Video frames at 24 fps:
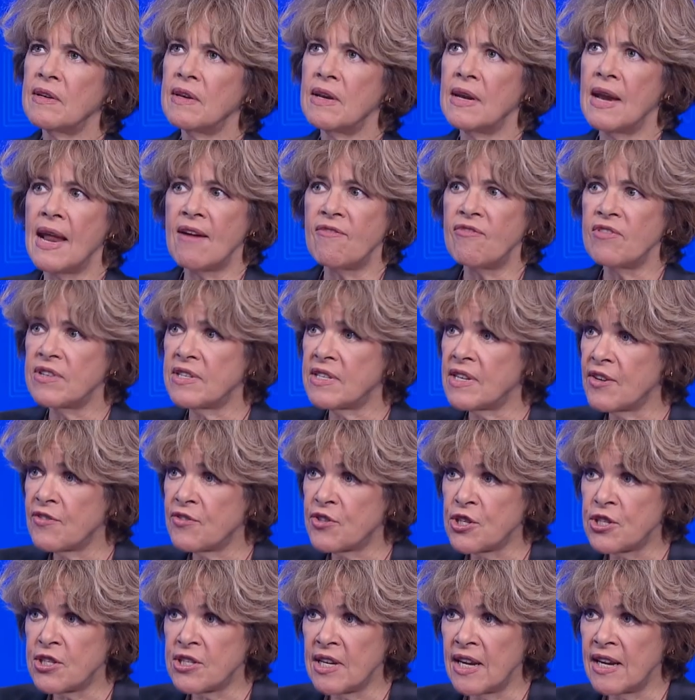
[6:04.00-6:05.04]
never
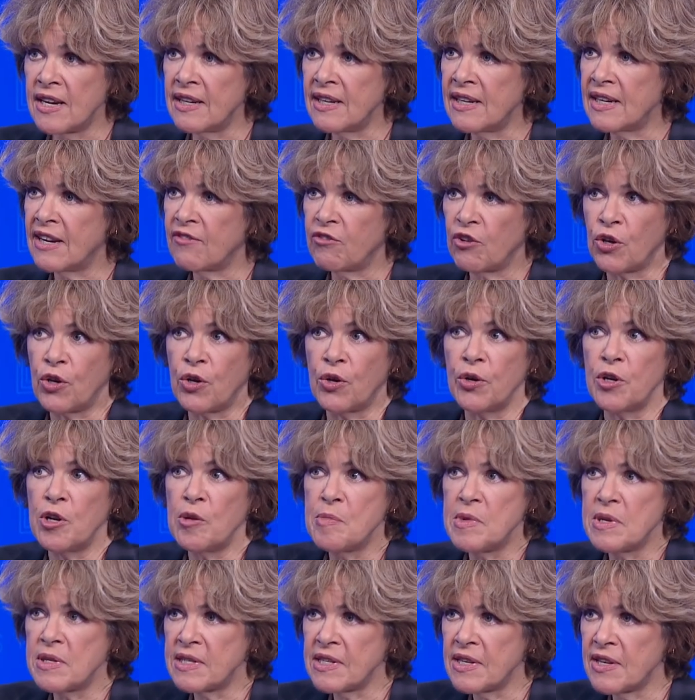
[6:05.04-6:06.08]
self-sustaining? Never could
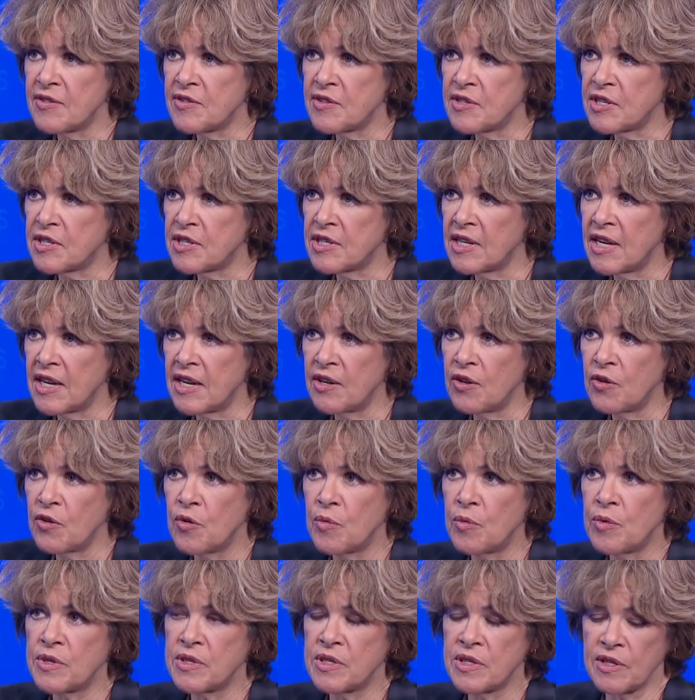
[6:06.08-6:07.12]
have been self-sustaining, mm.
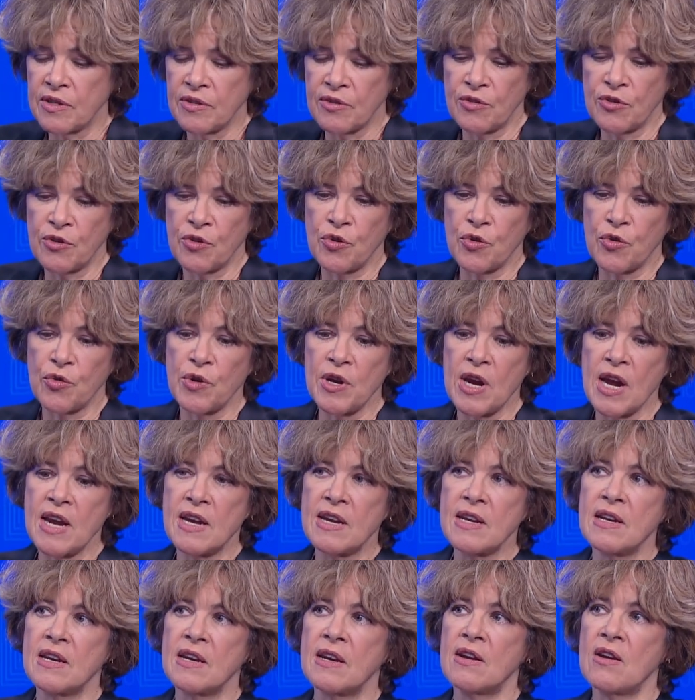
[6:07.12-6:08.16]
or was it
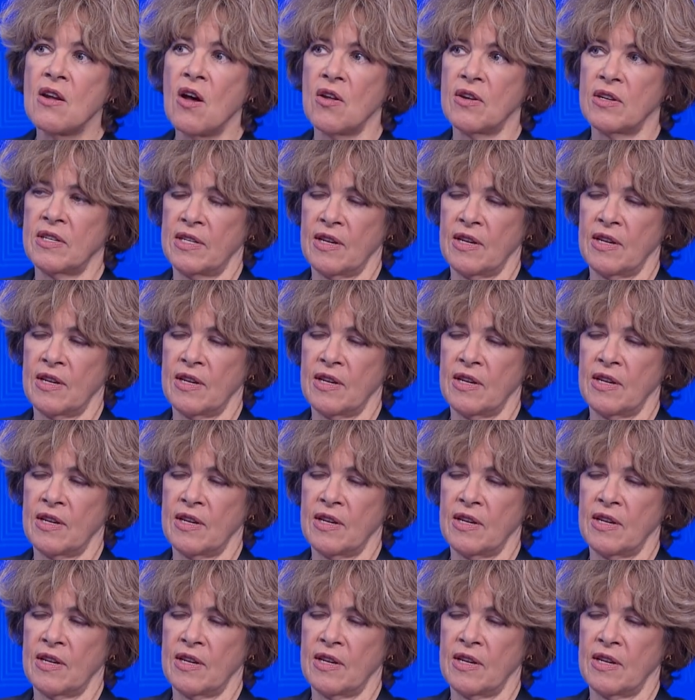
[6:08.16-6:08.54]
created not